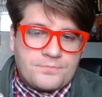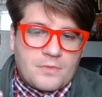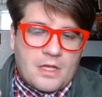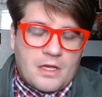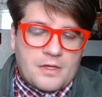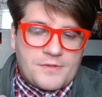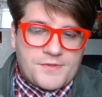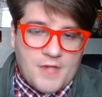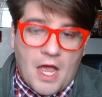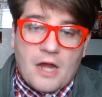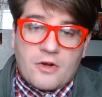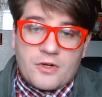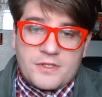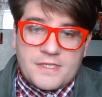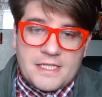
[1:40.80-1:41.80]
uh,
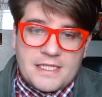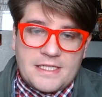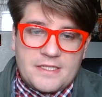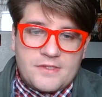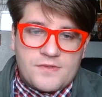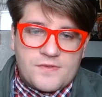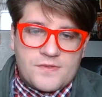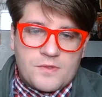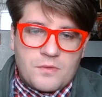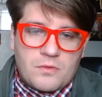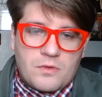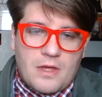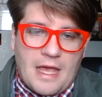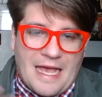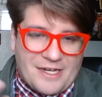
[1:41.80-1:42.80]
Socrates
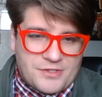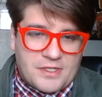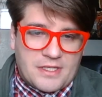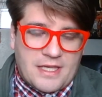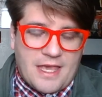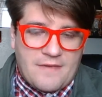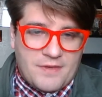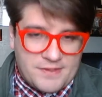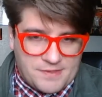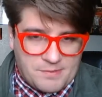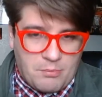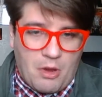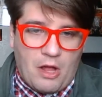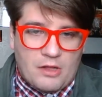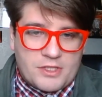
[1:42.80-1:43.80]
actually gave his
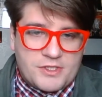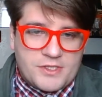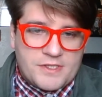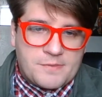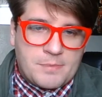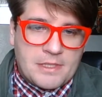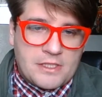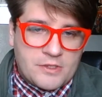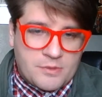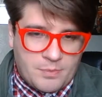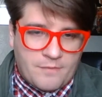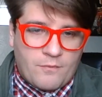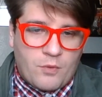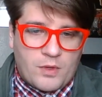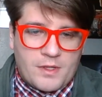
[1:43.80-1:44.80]
apology speech
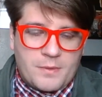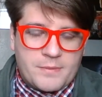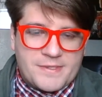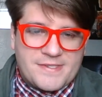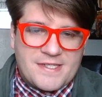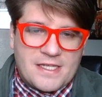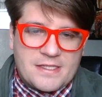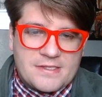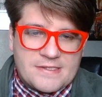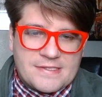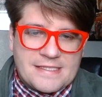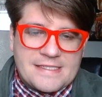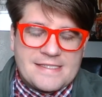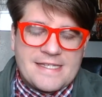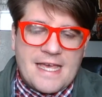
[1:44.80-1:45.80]
before he was sentenced
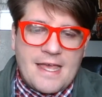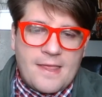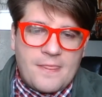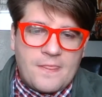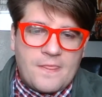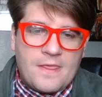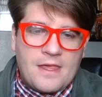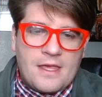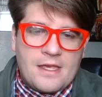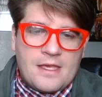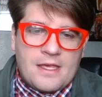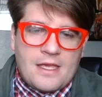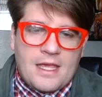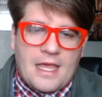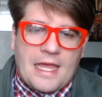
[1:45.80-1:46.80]
to death.
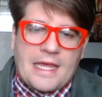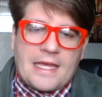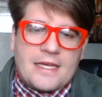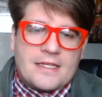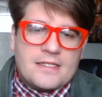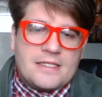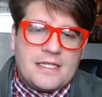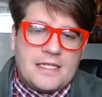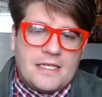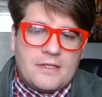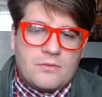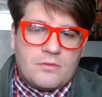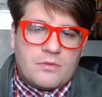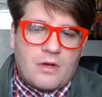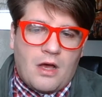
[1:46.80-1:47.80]
And
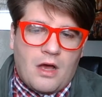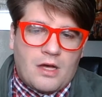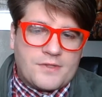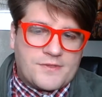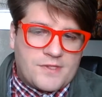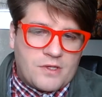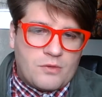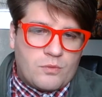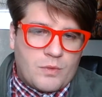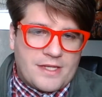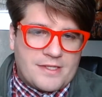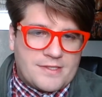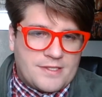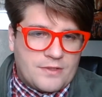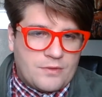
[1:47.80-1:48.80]
he also
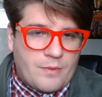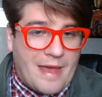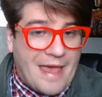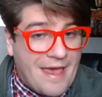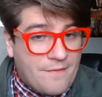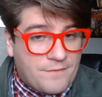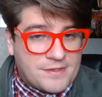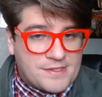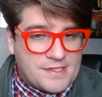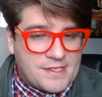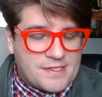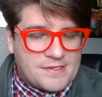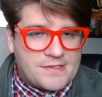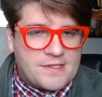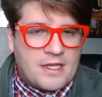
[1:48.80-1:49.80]
went to
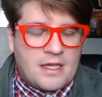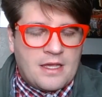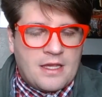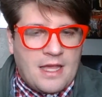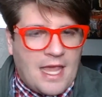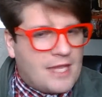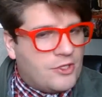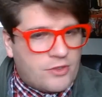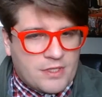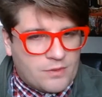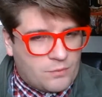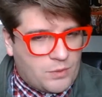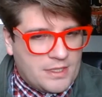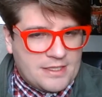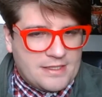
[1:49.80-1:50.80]
Ephesus. And you
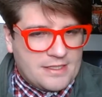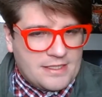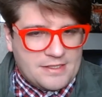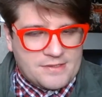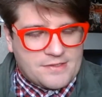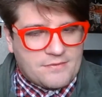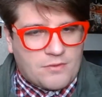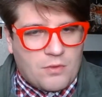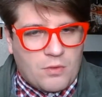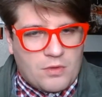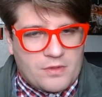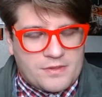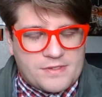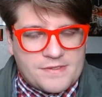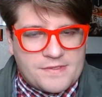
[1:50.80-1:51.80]
can read these, of
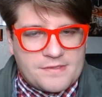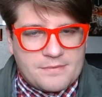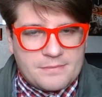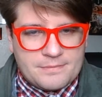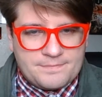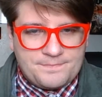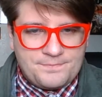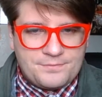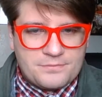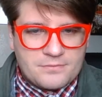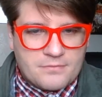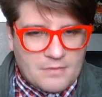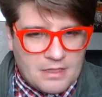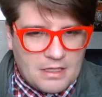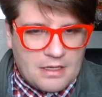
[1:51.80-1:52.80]
course,
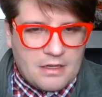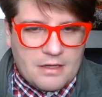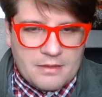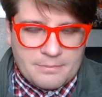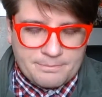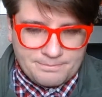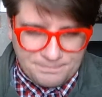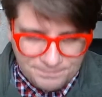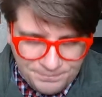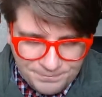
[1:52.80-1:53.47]
um,